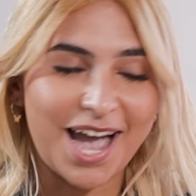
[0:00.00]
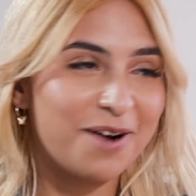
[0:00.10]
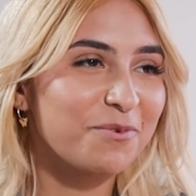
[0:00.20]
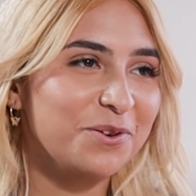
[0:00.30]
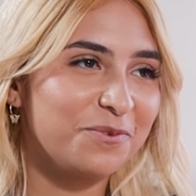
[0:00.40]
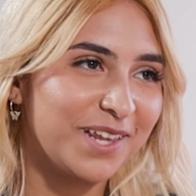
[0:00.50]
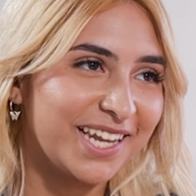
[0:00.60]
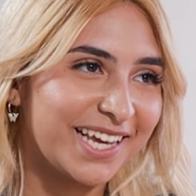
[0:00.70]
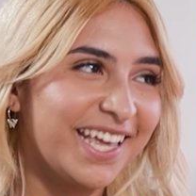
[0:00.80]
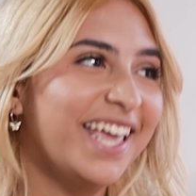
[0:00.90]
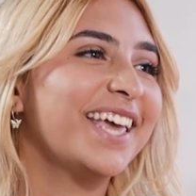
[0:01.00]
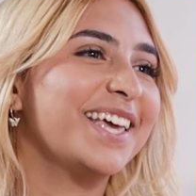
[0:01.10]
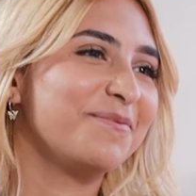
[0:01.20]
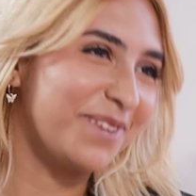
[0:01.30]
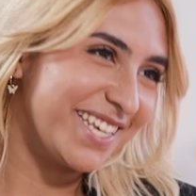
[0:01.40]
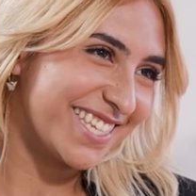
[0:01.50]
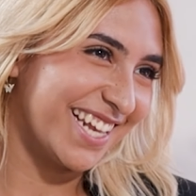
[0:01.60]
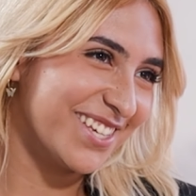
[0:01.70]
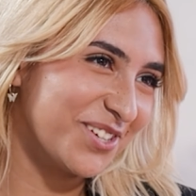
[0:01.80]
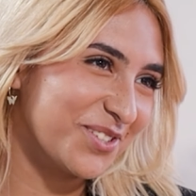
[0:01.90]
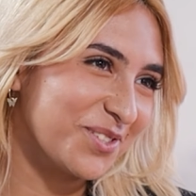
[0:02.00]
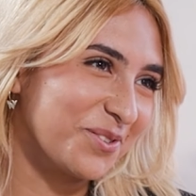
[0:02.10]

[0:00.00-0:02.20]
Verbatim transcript: how were you feeling? And please tell us your